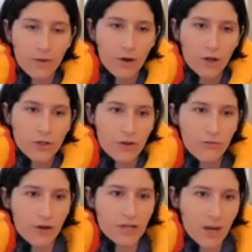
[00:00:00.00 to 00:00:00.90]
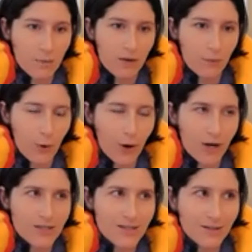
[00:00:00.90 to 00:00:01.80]
So the first time he
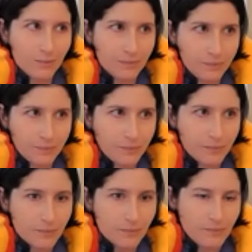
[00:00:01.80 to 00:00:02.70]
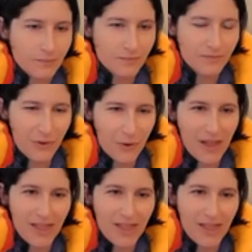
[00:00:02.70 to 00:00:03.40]
roars, like,